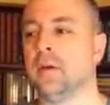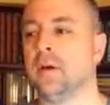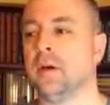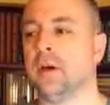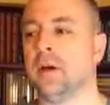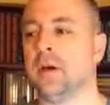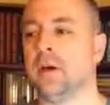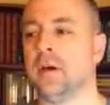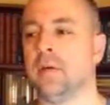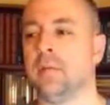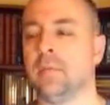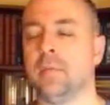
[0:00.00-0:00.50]

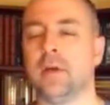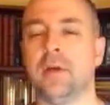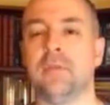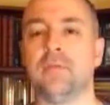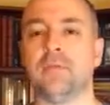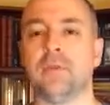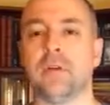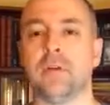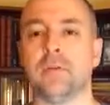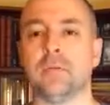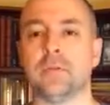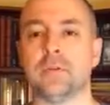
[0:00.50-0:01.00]
my
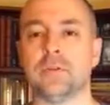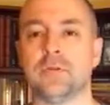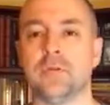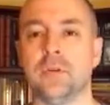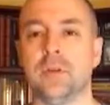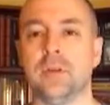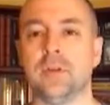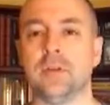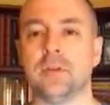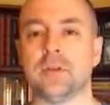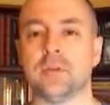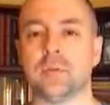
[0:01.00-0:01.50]
friend was
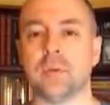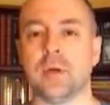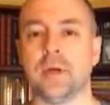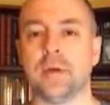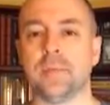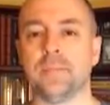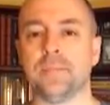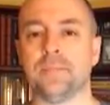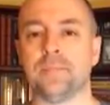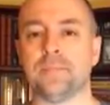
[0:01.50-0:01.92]
treated this way.